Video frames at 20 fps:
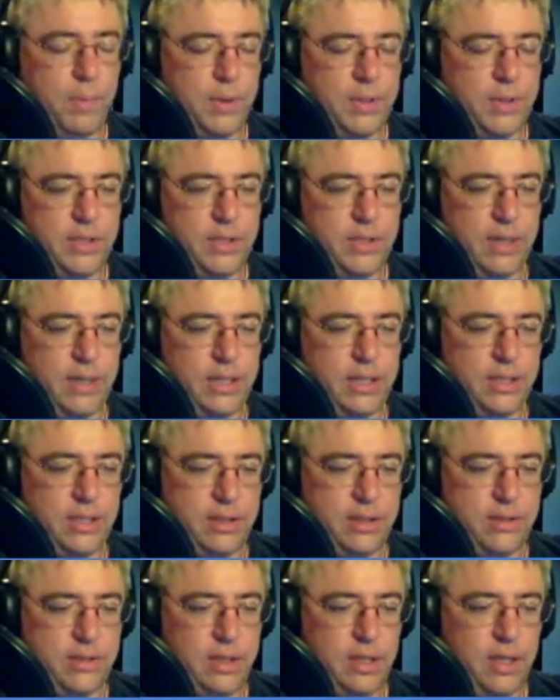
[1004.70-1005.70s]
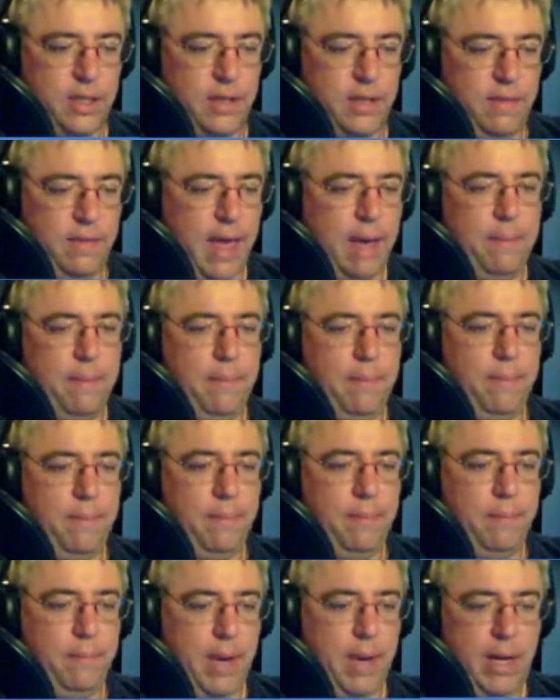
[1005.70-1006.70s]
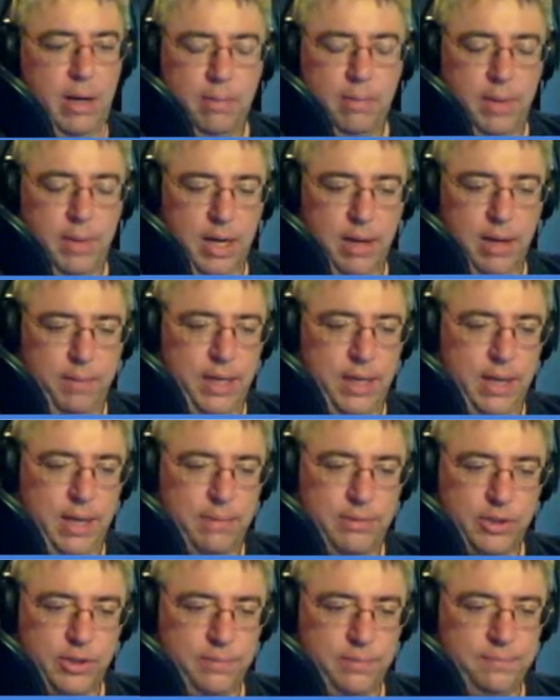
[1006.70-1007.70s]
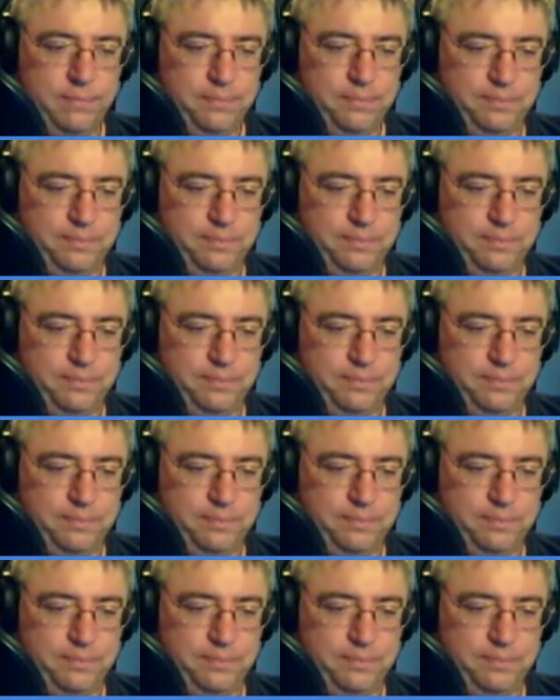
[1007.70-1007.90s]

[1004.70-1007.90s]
situations, that may or may not be an option.